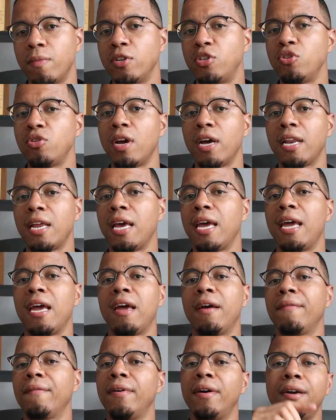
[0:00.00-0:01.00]
But you got to
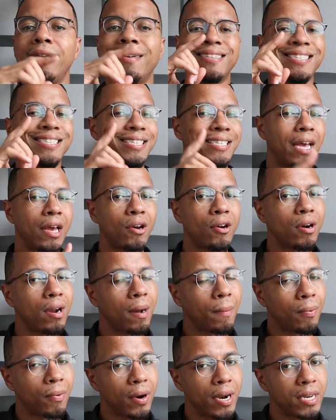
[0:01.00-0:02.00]
have standard
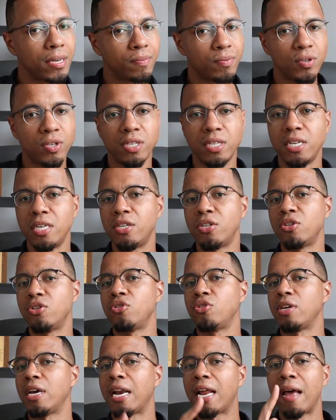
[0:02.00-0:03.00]
operating
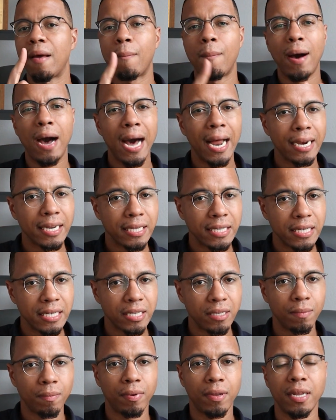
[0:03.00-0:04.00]
procedures, you got to have
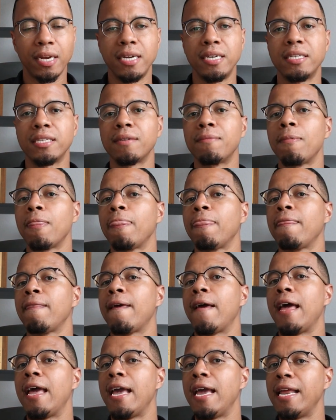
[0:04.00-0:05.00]
policies in place,
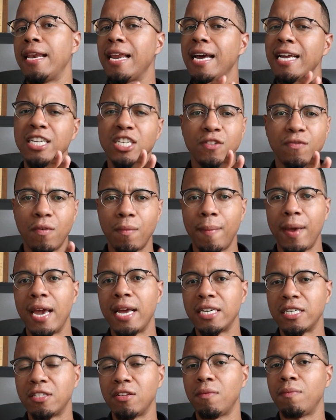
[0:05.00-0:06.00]
and not just for
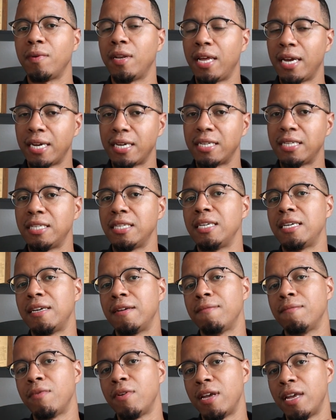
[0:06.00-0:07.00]
bad stuff, but like I
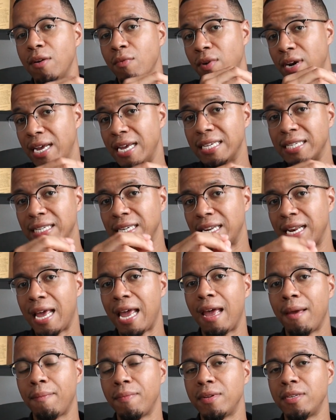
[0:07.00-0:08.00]
said, when an incident
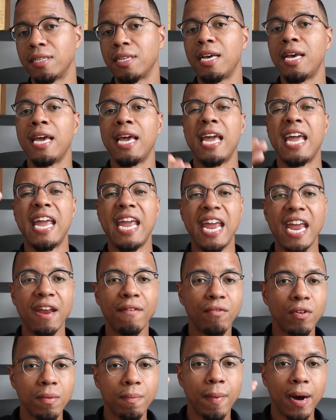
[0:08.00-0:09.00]
happens,
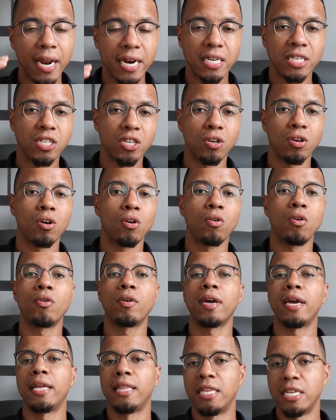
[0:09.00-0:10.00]
everybody should know,
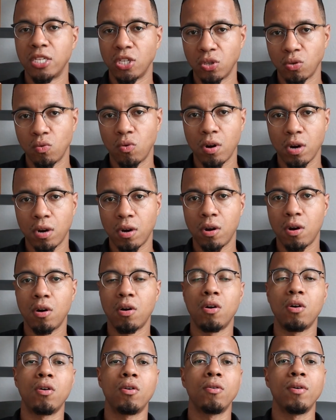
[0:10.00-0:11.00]
okay, this is who I
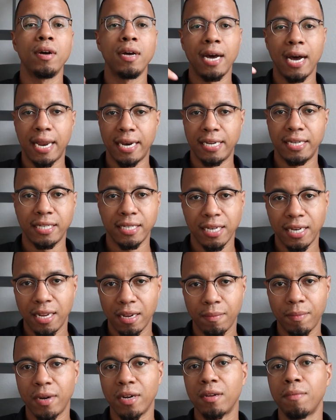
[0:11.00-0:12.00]
call, I
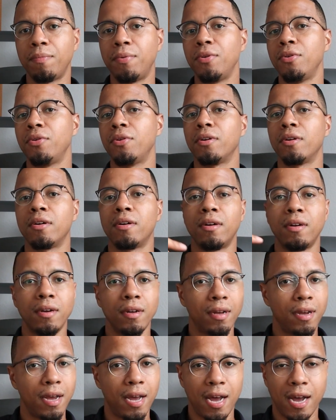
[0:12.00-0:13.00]
disconnect my computer,
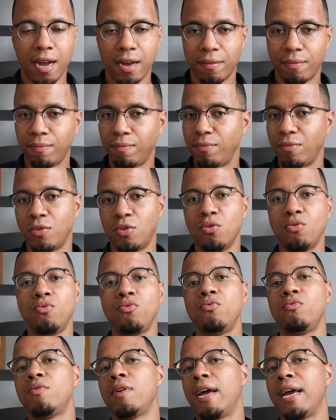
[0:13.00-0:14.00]
I
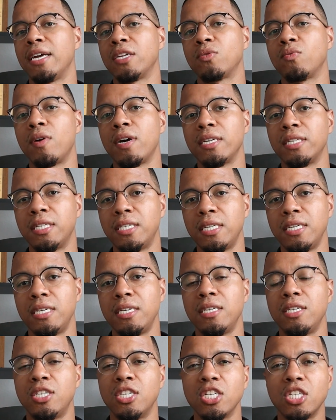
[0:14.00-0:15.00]
do
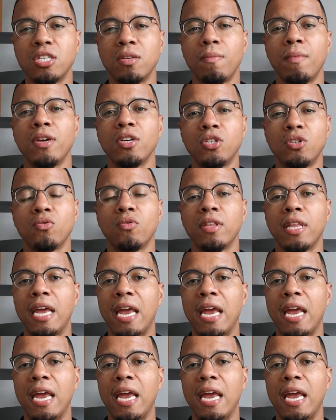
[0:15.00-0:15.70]
XYZ, just to make sure